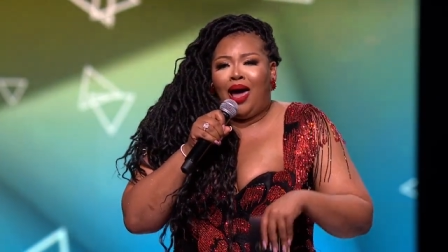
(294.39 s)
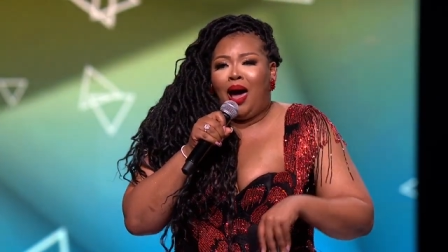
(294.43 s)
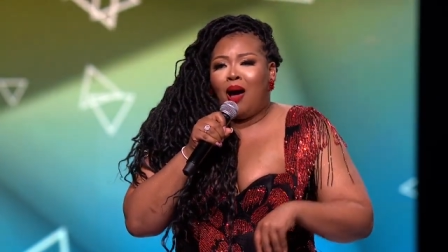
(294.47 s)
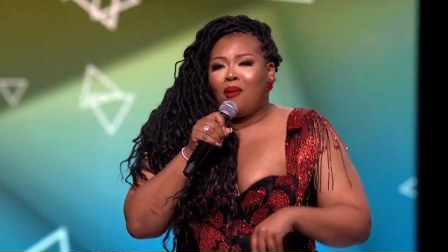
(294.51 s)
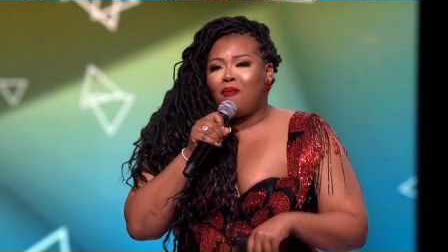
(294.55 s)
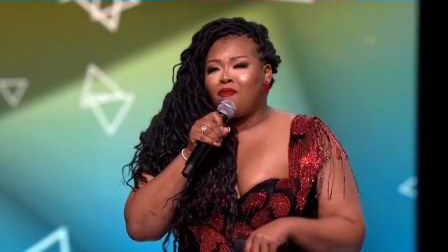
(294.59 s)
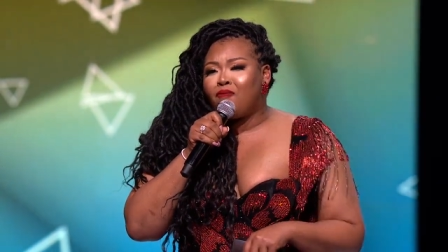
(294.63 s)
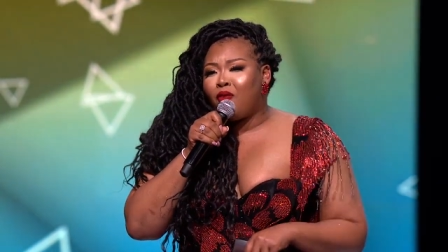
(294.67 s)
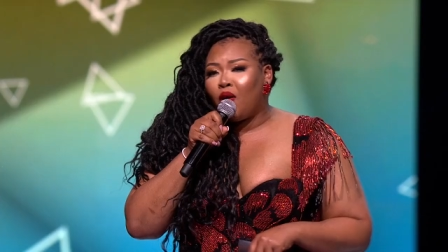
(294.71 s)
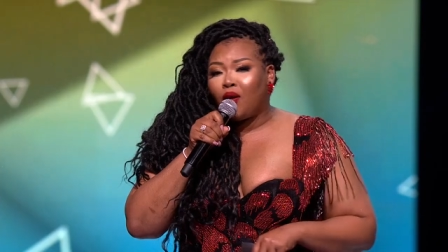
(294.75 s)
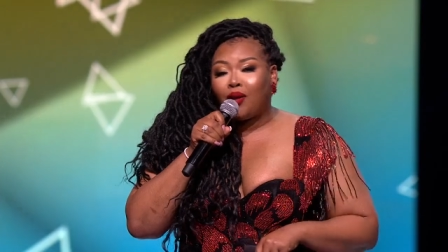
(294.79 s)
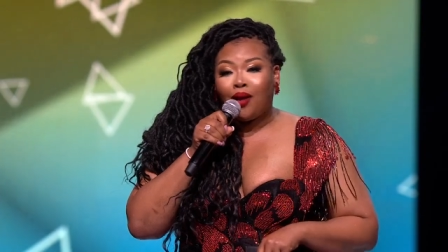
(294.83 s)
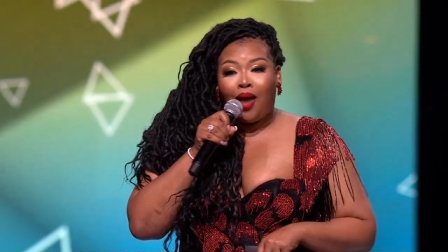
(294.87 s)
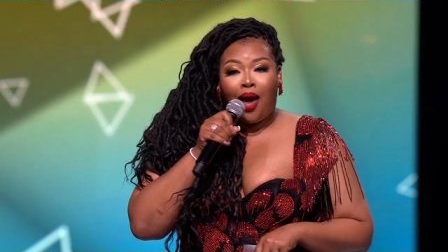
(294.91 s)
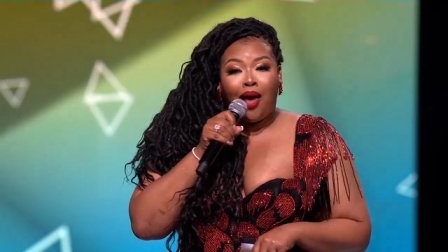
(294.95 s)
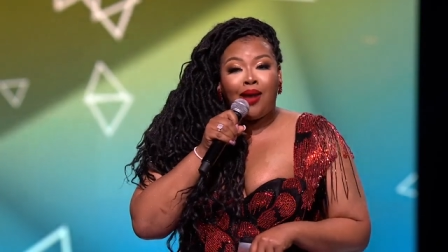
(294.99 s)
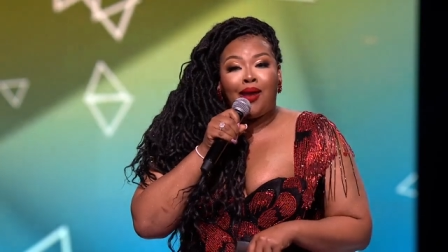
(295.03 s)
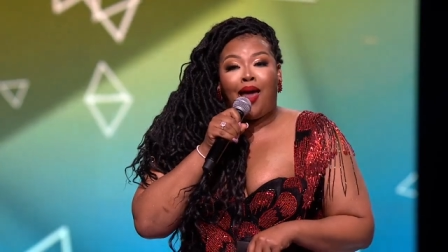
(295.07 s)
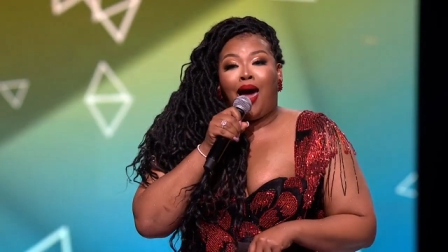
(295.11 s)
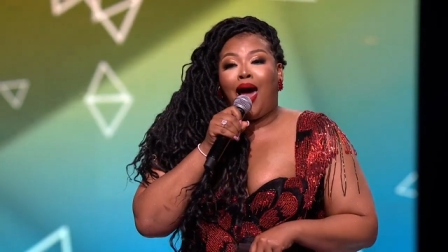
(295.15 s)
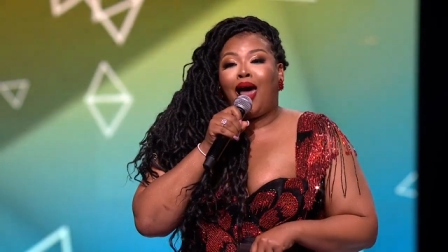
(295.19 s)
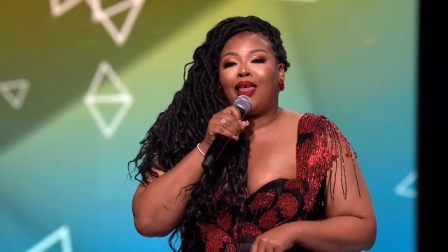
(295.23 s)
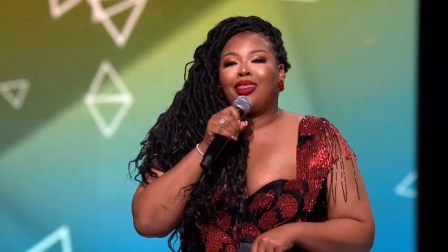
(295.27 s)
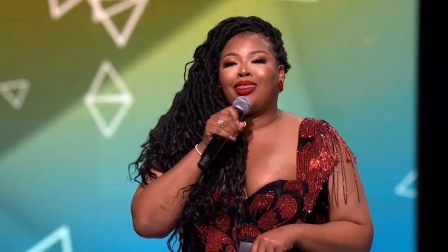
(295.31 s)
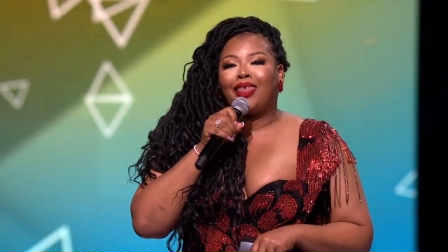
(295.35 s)
up for none
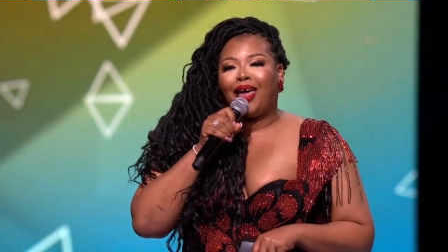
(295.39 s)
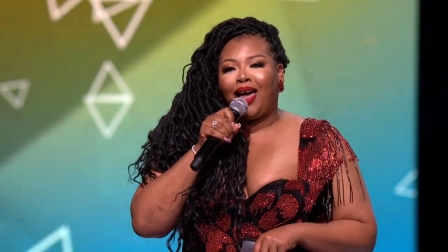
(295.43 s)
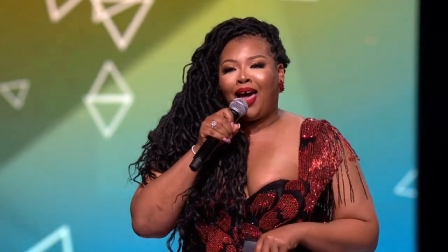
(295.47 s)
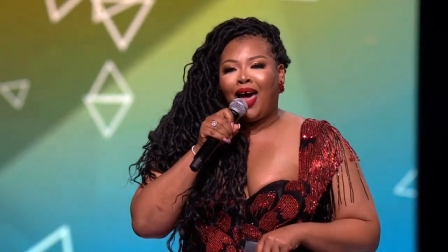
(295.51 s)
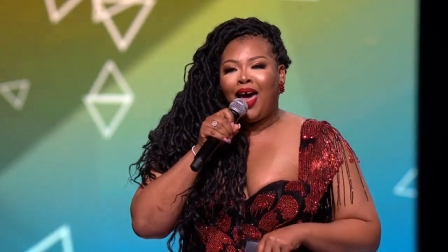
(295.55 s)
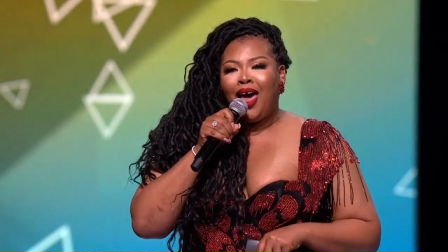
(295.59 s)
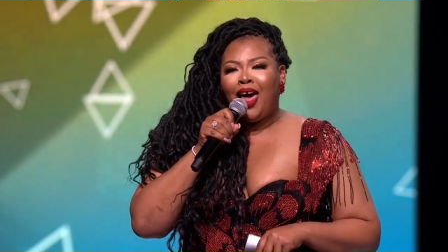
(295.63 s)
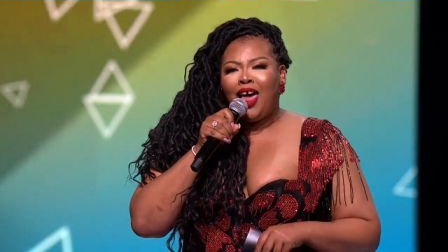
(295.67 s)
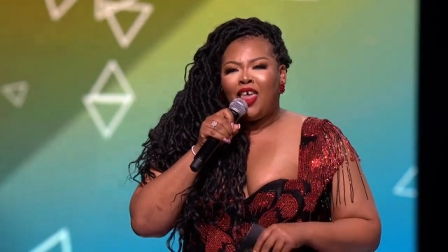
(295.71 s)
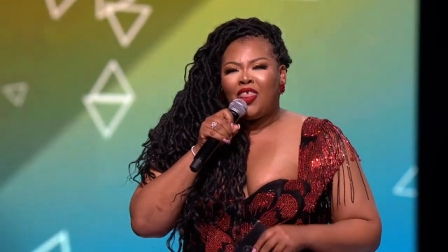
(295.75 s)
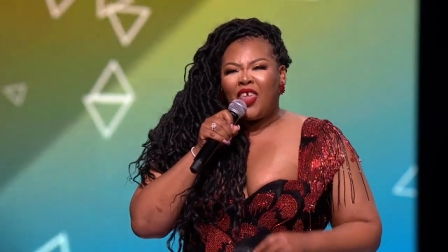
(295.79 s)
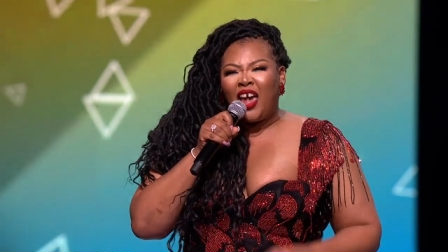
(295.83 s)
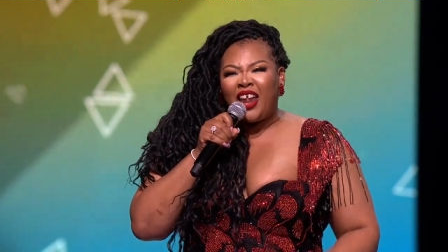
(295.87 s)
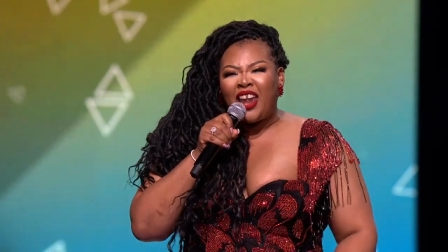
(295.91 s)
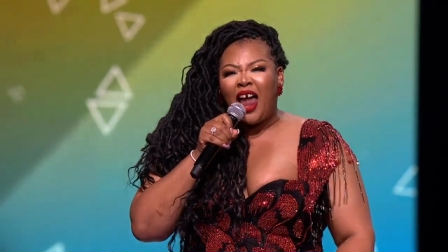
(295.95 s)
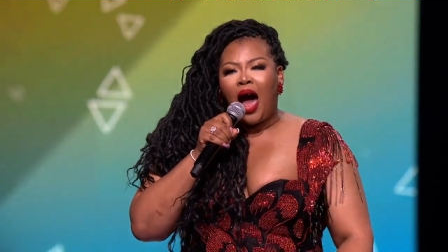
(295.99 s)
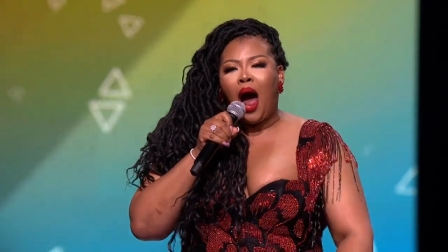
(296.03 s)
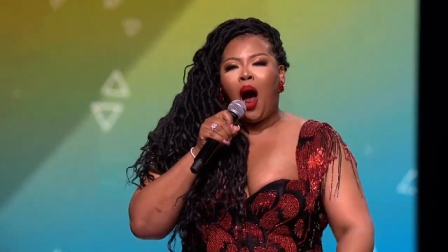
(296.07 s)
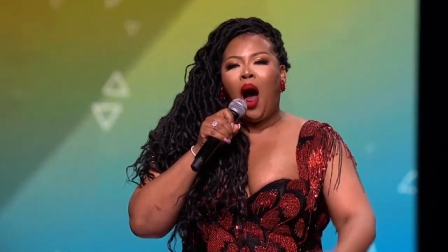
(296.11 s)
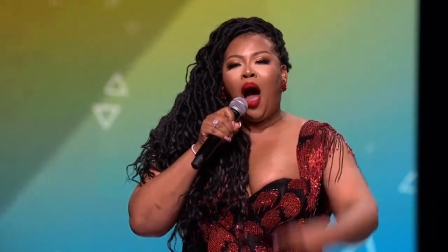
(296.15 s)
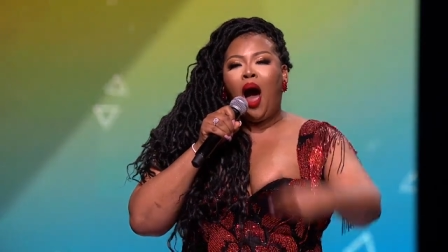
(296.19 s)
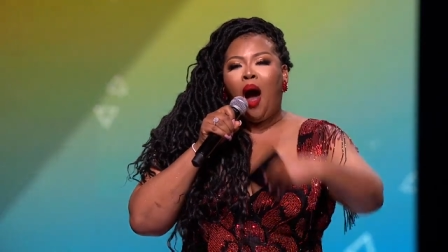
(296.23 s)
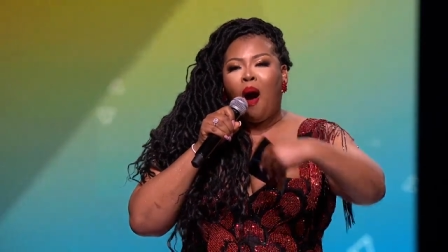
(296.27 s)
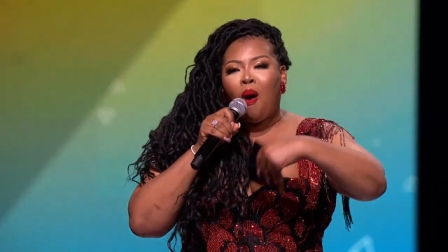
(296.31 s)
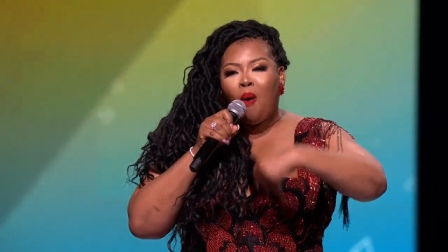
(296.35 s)
other than
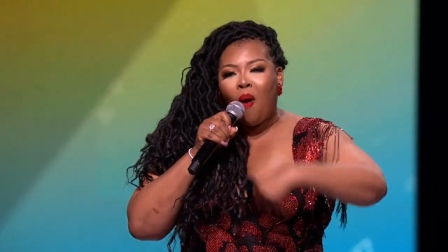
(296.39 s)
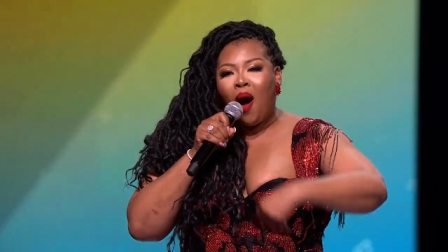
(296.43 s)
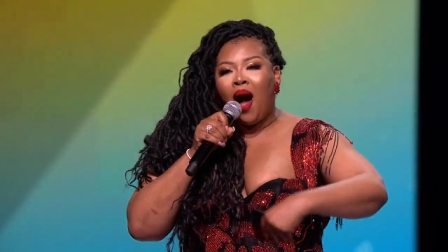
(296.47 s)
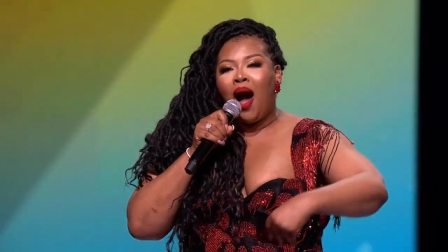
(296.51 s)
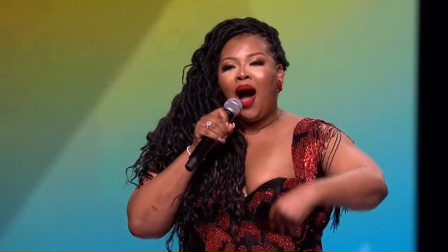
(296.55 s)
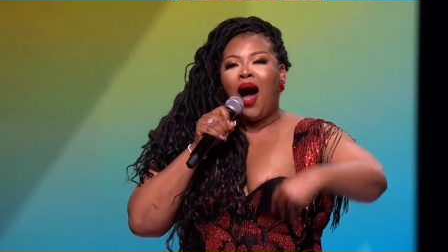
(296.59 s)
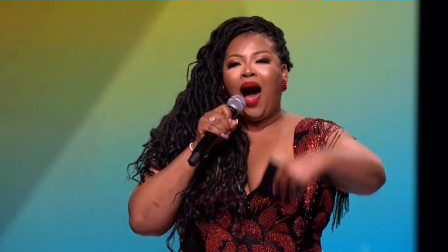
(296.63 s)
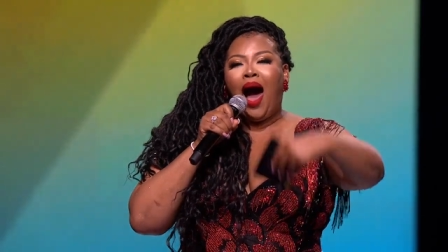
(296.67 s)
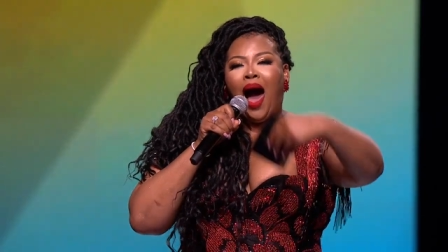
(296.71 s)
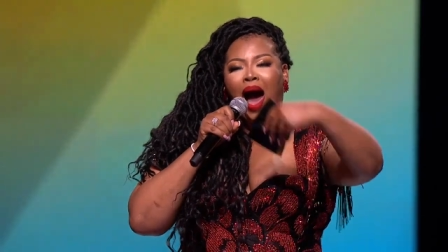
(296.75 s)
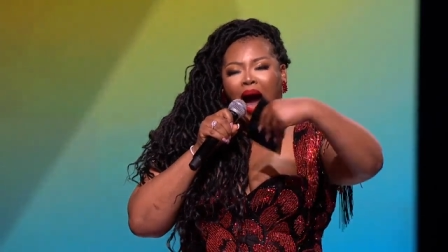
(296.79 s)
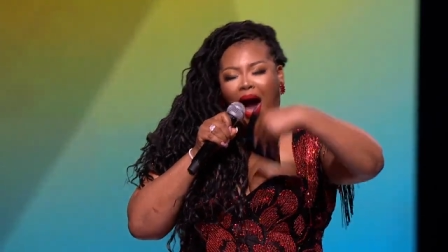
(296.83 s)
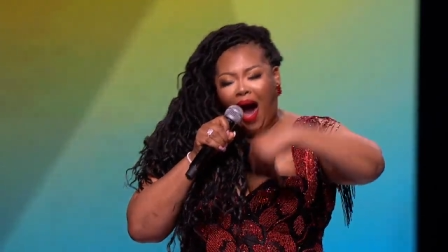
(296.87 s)
our